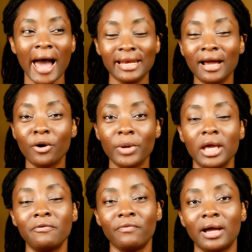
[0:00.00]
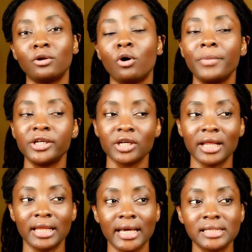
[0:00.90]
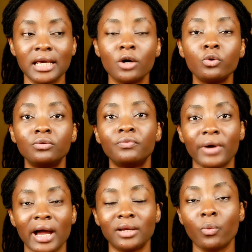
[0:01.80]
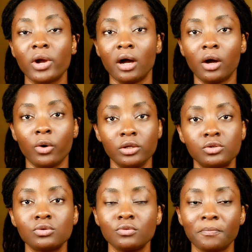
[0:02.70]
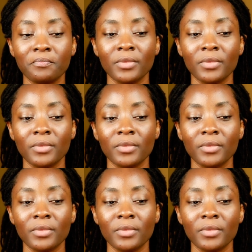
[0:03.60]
Either go with a fan or make sure that there is a good fan where you're going to.